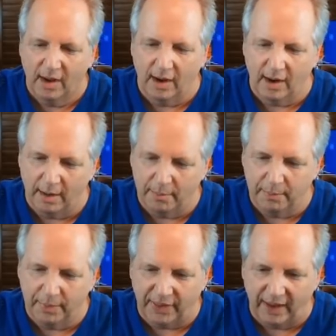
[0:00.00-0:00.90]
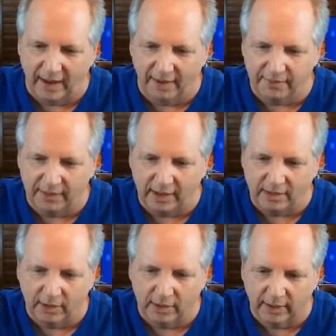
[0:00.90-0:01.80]
But they have and
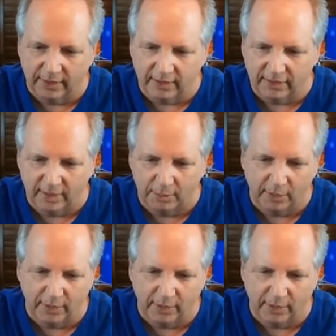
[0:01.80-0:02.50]
you can look at this symbol.